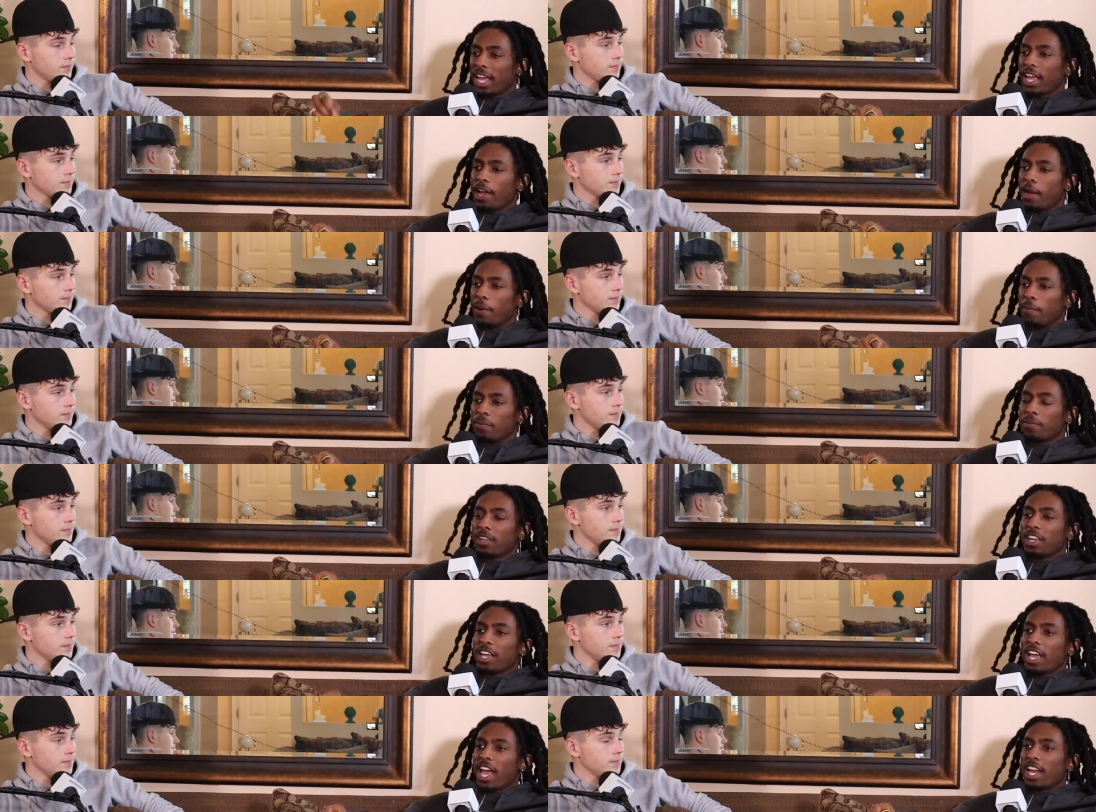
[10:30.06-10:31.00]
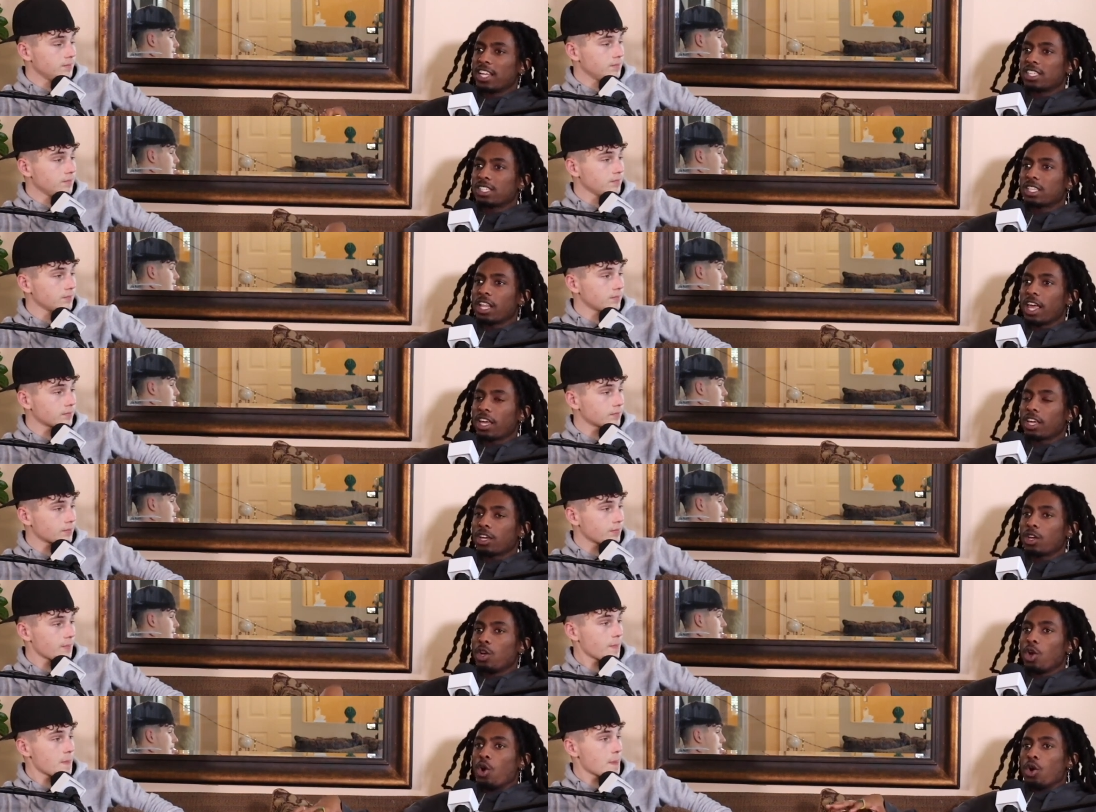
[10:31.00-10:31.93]
Speaker 1: am, and it's like
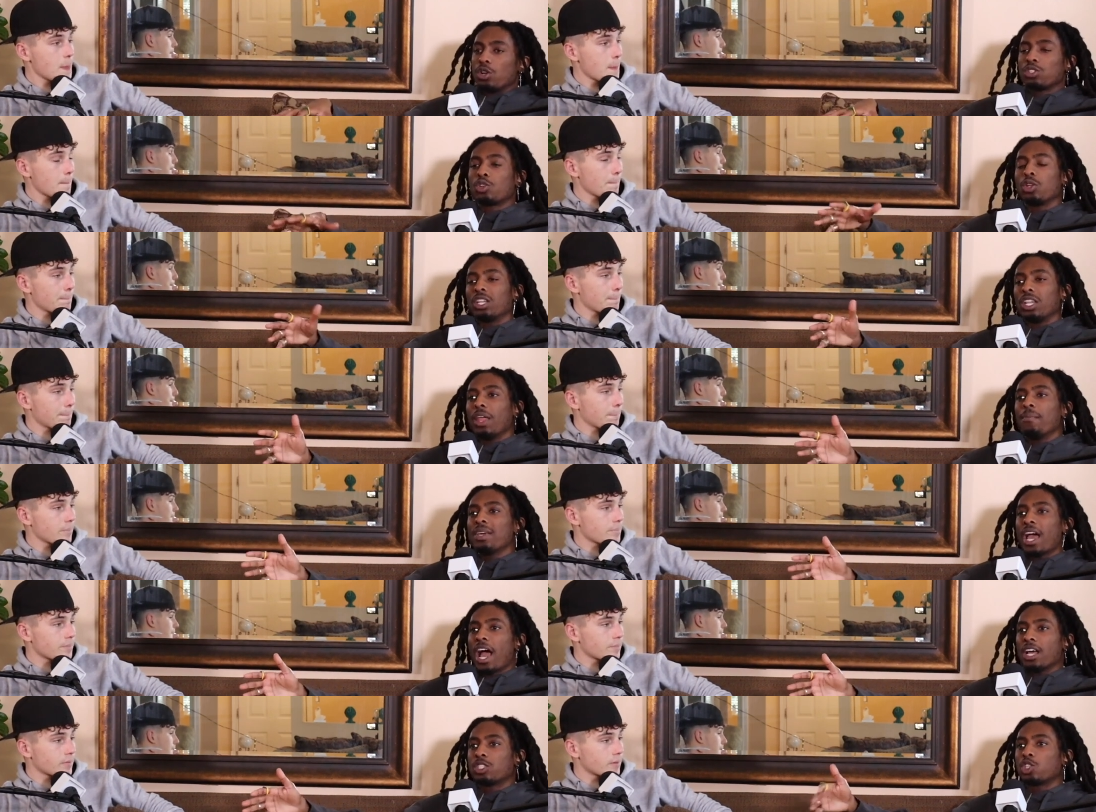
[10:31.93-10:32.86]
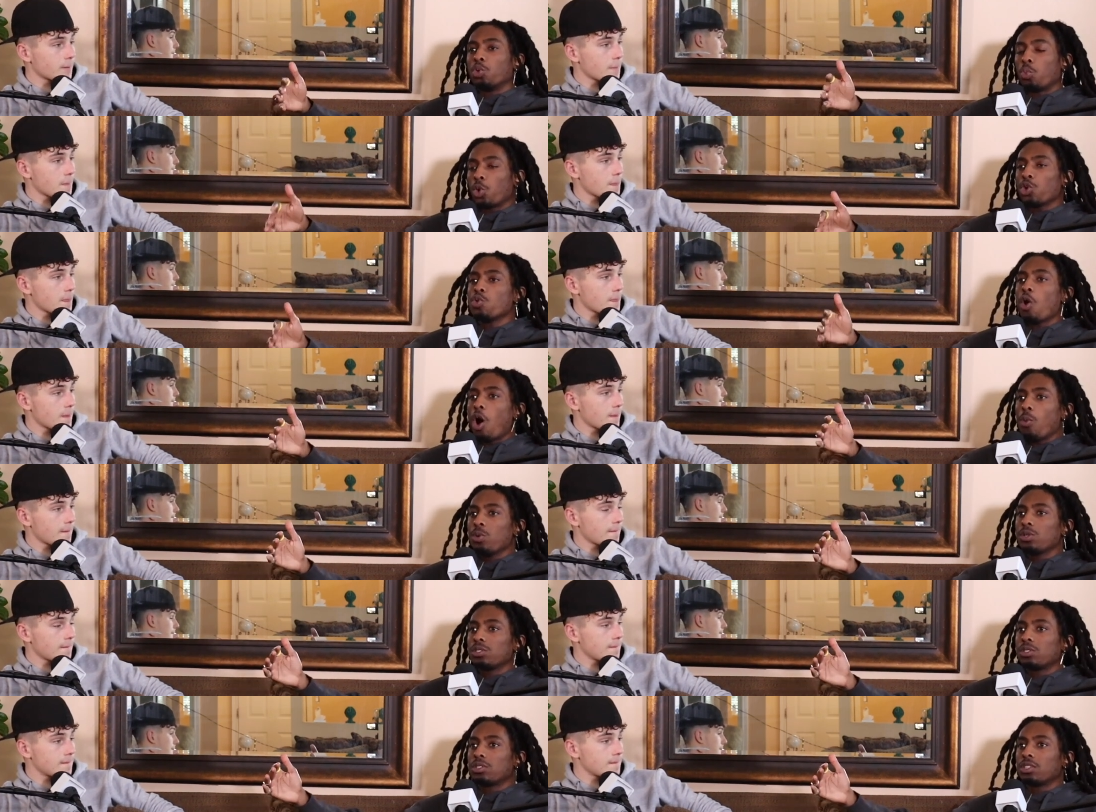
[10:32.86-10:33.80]
so. Let me ask you: Were you
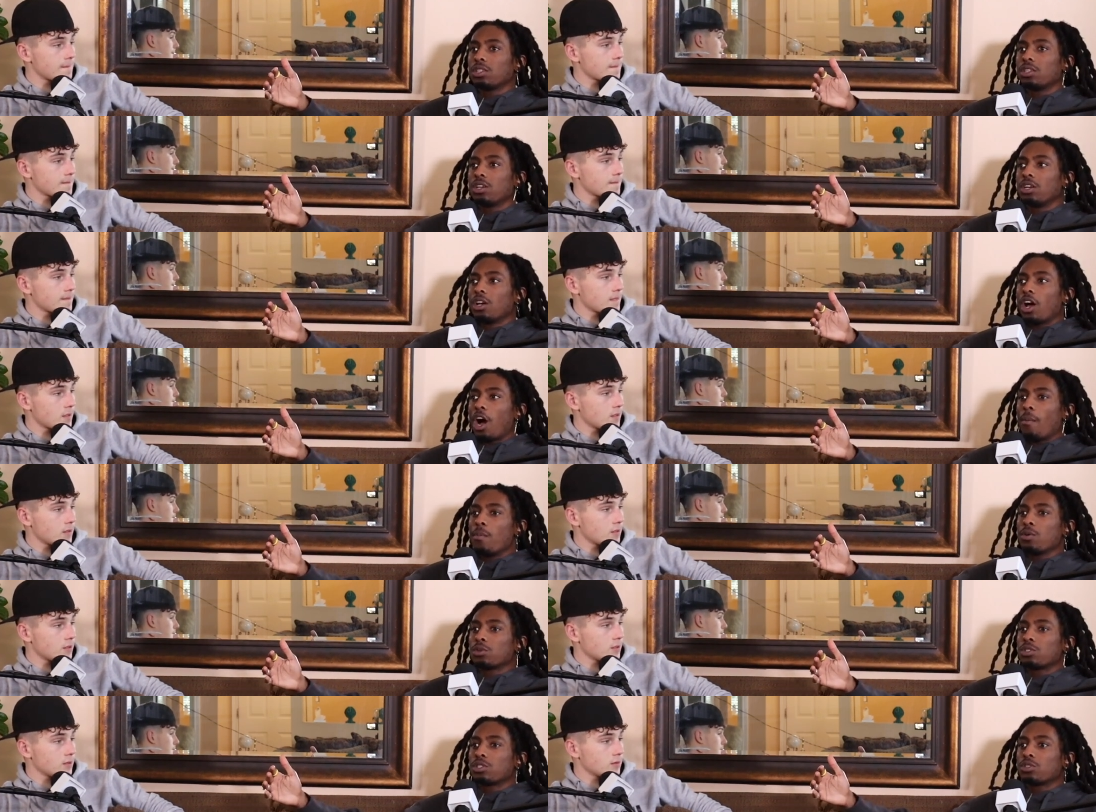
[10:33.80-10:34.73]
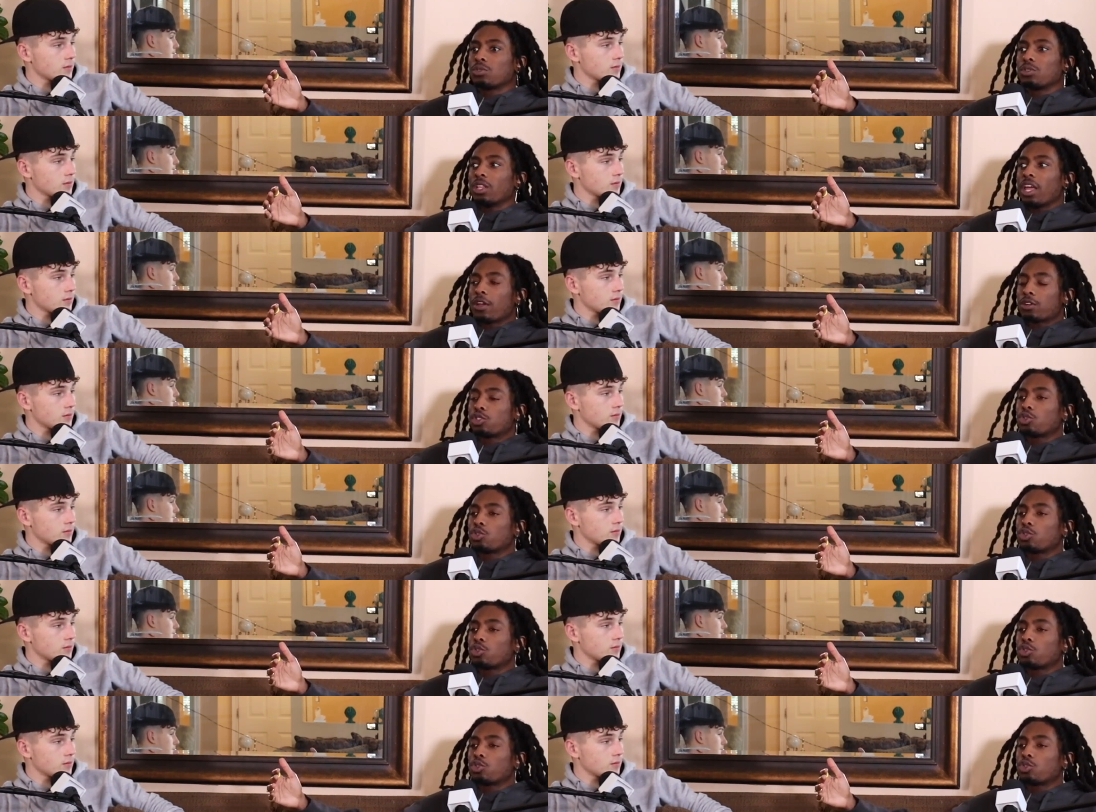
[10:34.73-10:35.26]
always almost like